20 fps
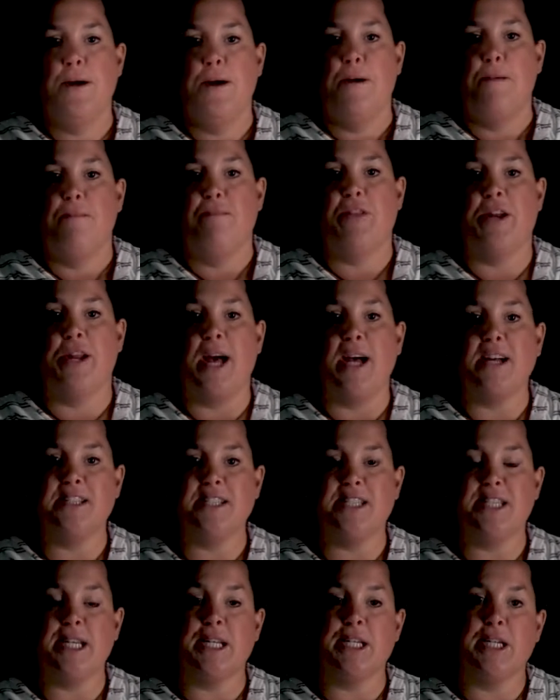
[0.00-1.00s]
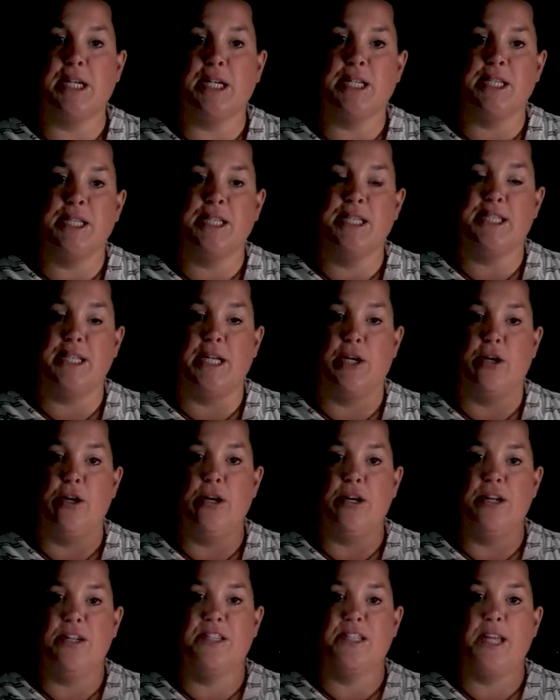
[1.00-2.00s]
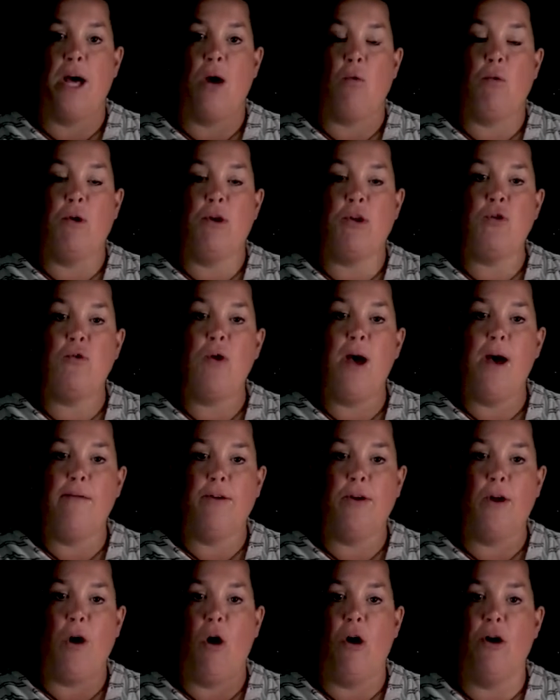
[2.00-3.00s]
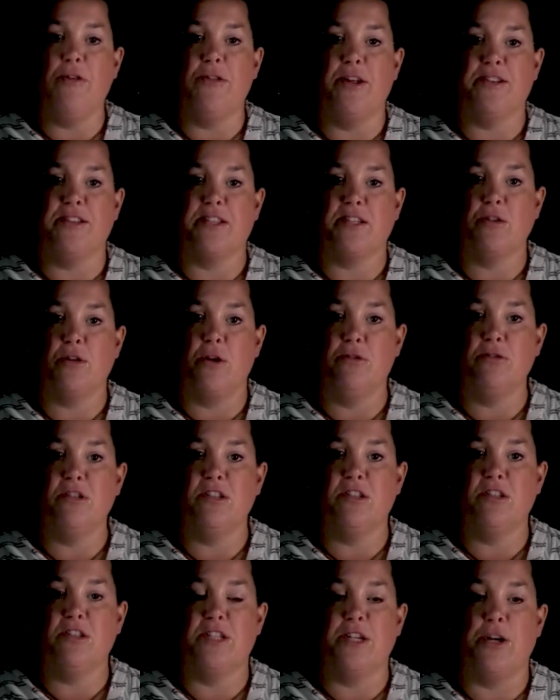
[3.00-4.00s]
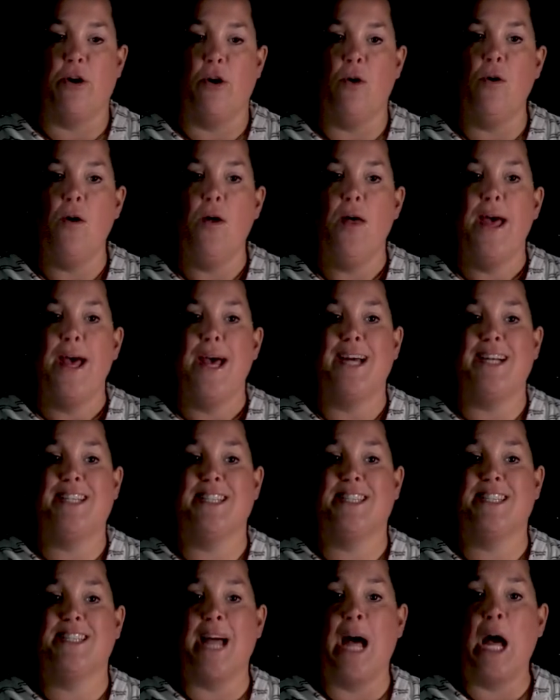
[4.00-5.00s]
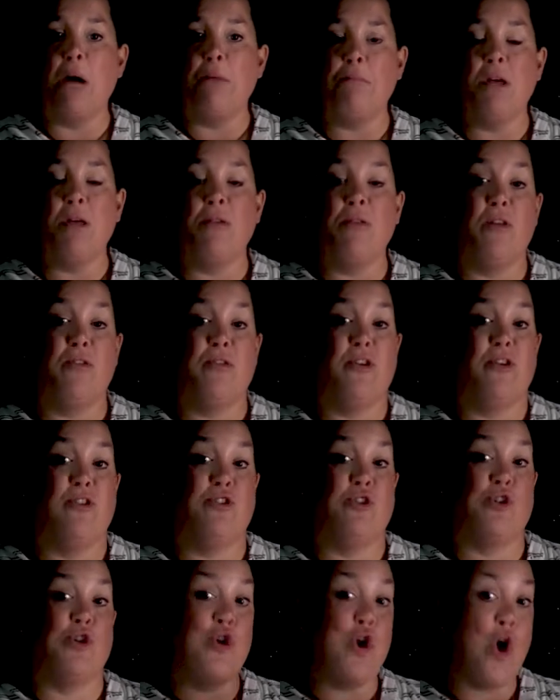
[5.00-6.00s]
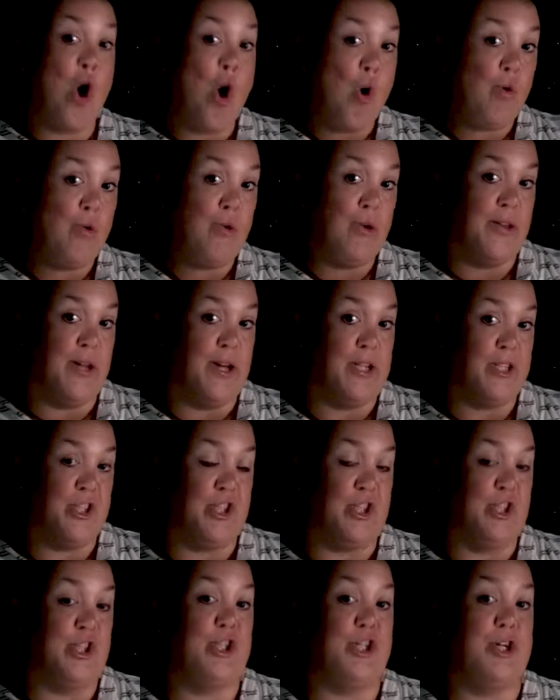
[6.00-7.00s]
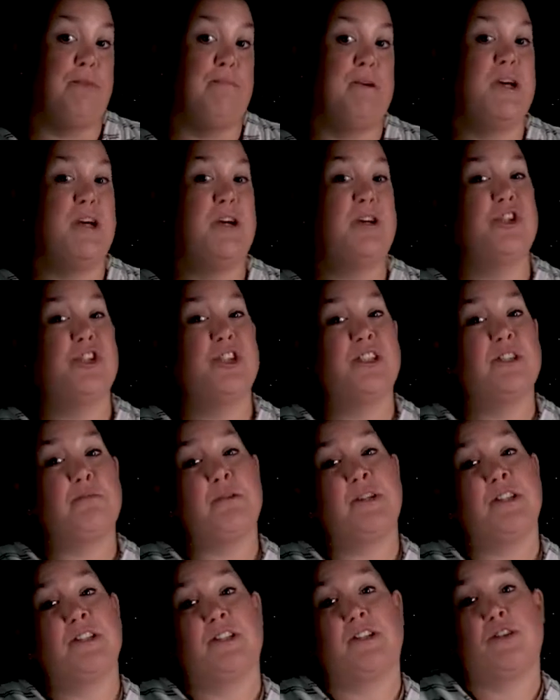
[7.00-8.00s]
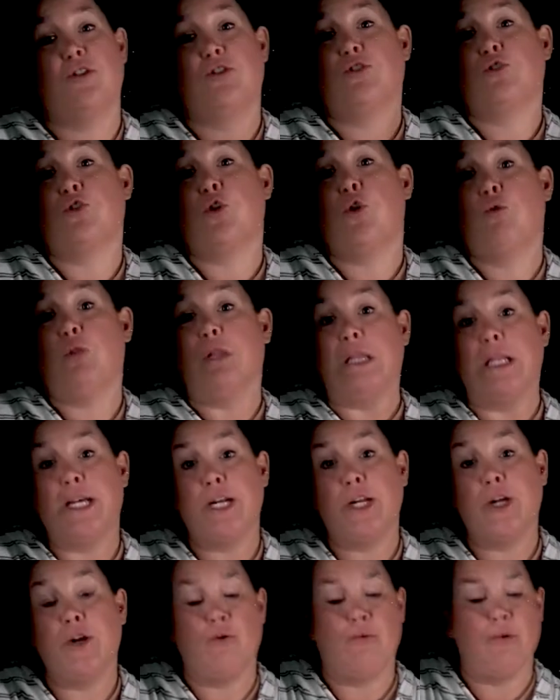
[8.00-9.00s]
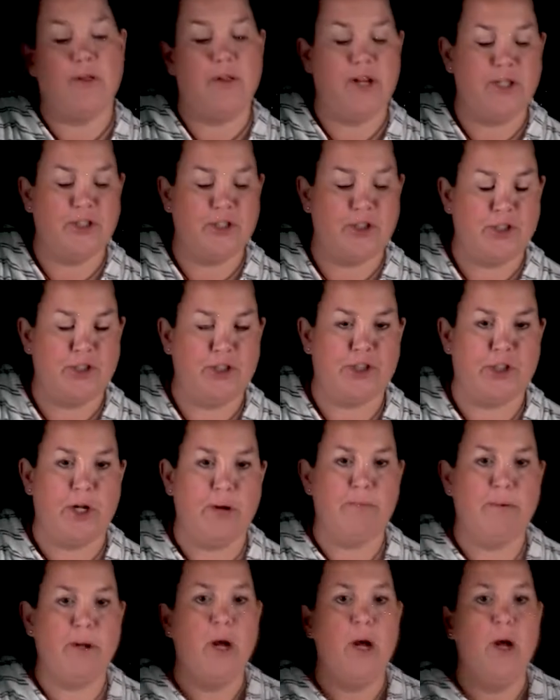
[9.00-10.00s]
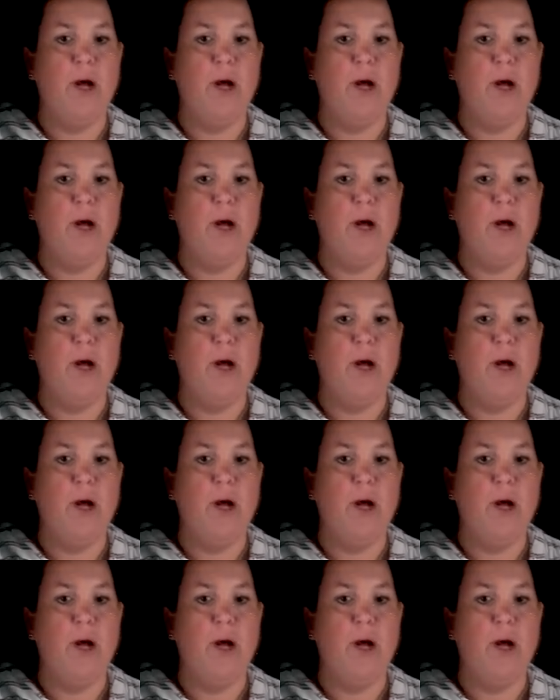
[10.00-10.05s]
The next thing to consider is that when you have an R that's close to zero, it does not mean that there's no relationship. It just means there's no linear relationship.